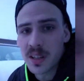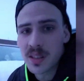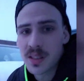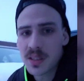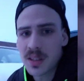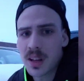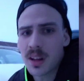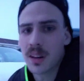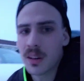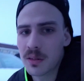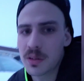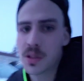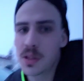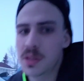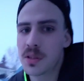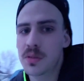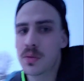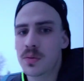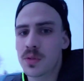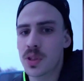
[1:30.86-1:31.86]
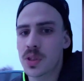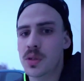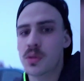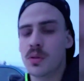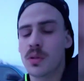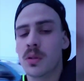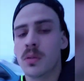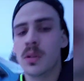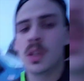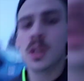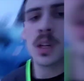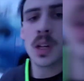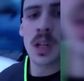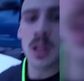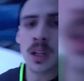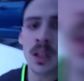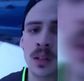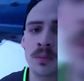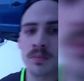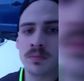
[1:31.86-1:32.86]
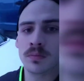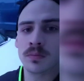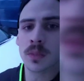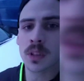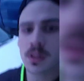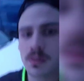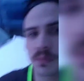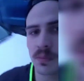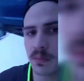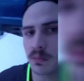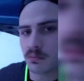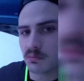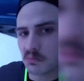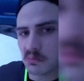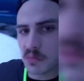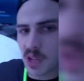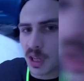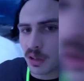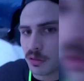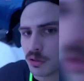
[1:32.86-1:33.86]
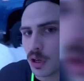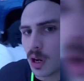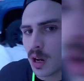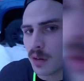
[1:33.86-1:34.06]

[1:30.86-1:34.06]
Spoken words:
it is. I don't know, it's just cool. Daily